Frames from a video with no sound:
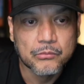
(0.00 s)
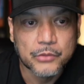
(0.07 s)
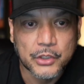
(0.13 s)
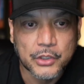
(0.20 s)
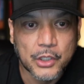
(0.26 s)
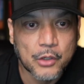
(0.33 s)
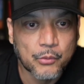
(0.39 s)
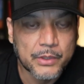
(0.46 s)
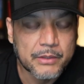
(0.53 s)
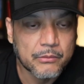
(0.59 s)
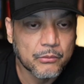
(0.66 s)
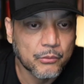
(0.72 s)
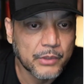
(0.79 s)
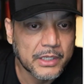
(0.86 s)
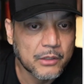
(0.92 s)

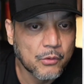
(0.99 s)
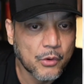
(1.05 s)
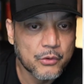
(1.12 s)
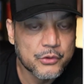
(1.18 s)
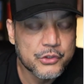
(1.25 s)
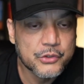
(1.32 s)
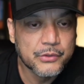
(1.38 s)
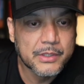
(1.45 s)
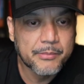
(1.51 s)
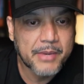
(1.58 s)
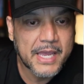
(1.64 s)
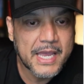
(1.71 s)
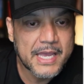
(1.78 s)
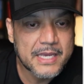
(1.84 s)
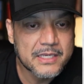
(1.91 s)
We quoted you in the
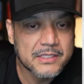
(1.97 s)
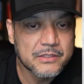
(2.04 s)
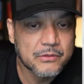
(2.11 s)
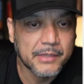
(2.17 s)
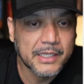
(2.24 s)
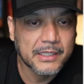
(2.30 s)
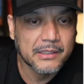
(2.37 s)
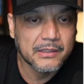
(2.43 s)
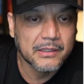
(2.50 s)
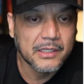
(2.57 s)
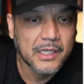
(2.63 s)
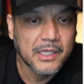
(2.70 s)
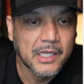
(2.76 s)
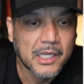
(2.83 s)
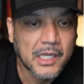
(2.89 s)
past and
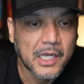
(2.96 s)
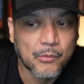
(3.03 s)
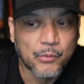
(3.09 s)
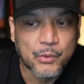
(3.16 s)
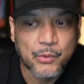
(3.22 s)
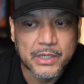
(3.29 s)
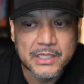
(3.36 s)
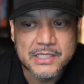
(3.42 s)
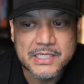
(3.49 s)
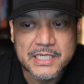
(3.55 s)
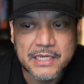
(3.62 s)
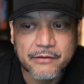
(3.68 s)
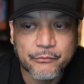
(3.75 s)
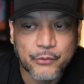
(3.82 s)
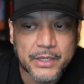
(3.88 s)
we want to see
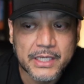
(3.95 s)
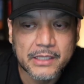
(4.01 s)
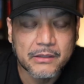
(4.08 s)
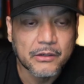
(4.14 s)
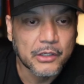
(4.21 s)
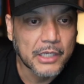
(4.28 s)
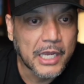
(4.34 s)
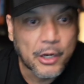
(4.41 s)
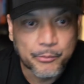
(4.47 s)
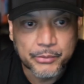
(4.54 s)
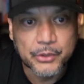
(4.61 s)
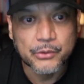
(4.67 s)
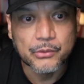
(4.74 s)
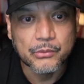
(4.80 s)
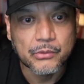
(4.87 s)
if we can help
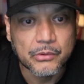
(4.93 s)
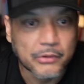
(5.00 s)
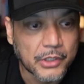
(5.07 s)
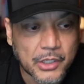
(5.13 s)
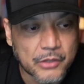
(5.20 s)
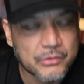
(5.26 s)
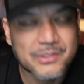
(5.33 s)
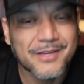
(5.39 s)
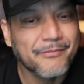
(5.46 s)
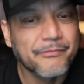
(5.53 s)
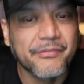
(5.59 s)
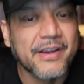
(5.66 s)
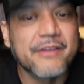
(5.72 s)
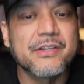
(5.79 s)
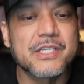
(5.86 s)
you, something
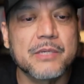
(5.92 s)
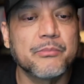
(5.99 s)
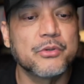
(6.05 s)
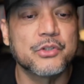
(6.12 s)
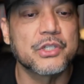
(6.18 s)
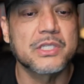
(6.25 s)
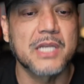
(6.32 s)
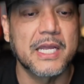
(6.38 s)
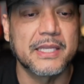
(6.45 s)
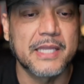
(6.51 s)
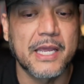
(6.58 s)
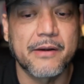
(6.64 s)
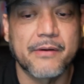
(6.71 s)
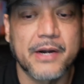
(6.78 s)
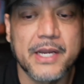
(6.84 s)
very simple, just like
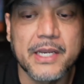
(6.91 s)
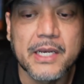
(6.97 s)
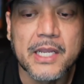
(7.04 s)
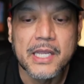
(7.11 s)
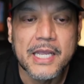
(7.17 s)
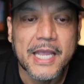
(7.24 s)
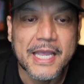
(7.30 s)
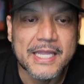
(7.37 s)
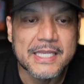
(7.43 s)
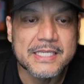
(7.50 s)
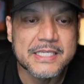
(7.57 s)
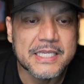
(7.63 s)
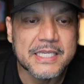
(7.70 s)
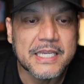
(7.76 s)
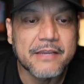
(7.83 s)
that, right? And then
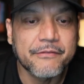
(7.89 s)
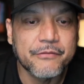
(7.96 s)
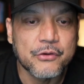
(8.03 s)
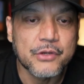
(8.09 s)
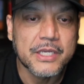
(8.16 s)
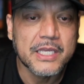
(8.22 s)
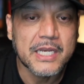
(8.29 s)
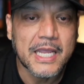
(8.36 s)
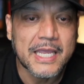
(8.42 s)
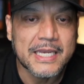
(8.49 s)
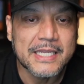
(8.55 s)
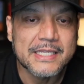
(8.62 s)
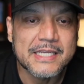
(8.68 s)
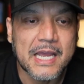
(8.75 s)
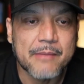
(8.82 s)
see if you get
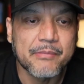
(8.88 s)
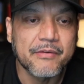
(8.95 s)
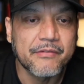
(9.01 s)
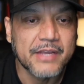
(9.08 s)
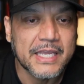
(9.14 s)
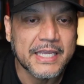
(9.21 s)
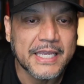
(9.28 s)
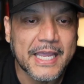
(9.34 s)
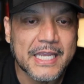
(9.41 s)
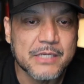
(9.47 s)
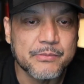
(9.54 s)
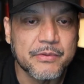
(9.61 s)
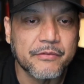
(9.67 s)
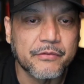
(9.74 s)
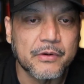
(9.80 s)
any type of
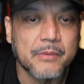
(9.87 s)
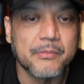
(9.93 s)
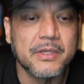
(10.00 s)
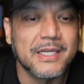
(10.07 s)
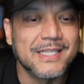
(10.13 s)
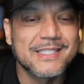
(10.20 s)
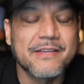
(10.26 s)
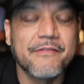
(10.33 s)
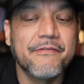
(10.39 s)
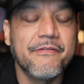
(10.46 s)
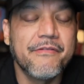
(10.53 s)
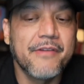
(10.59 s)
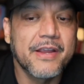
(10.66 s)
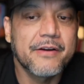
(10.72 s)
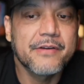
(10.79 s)
engagement from. It's a
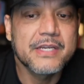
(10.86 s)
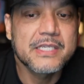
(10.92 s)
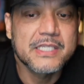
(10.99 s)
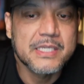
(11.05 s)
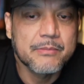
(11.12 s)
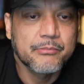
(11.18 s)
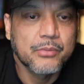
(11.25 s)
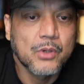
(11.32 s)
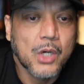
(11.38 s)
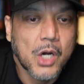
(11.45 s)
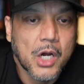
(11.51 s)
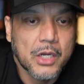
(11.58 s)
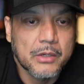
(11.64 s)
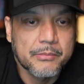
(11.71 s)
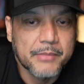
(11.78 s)
very simple
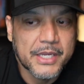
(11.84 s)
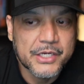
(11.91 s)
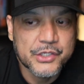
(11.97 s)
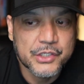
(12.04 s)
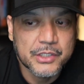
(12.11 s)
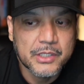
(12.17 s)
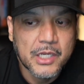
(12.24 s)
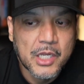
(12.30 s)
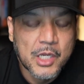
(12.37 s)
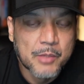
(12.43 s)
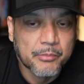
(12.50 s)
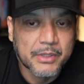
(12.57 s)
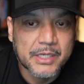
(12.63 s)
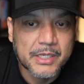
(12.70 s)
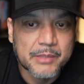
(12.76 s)
automation,
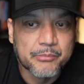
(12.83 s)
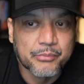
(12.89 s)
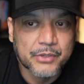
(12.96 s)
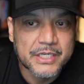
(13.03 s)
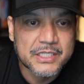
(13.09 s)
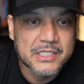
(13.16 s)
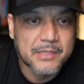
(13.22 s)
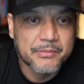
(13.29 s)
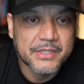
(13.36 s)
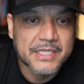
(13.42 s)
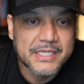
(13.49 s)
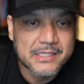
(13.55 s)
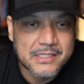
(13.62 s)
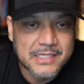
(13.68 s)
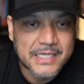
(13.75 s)
but it brings some of
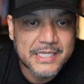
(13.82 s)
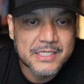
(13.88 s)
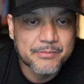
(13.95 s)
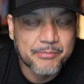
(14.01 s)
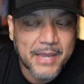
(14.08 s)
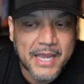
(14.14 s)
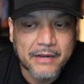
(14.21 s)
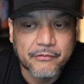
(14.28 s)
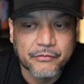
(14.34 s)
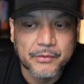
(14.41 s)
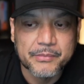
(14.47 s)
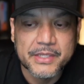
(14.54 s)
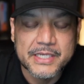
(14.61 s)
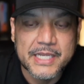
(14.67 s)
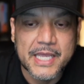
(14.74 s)
these leads back
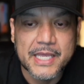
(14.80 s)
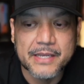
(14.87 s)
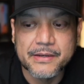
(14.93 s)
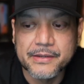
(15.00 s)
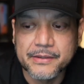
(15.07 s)
from the dead.